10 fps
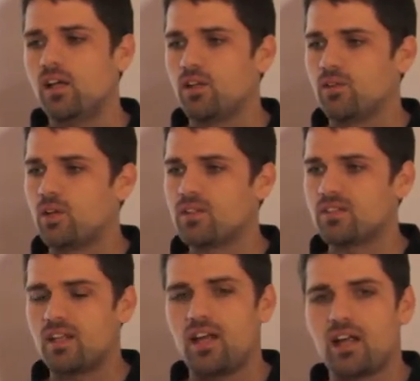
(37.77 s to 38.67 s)
You'll notice
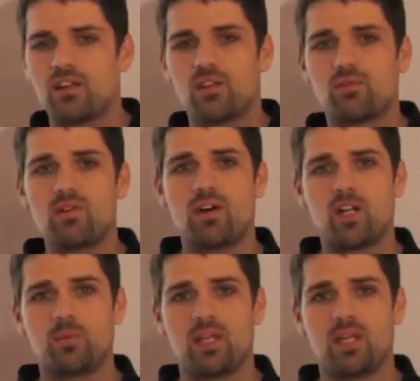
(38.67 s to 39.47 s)
that out of the 3 vital